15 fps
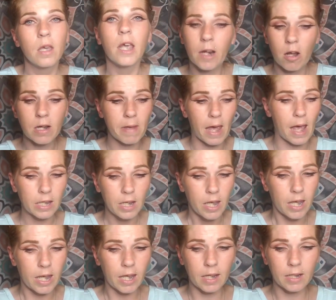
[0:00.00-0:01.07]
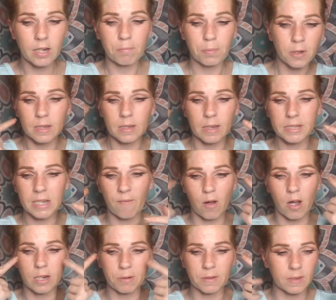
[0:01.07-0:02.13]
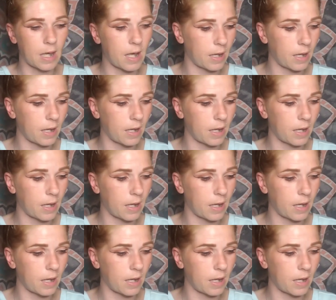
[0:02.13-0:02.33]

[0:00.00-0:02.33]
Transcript: And then I'll come back and put the lip stuff on and put the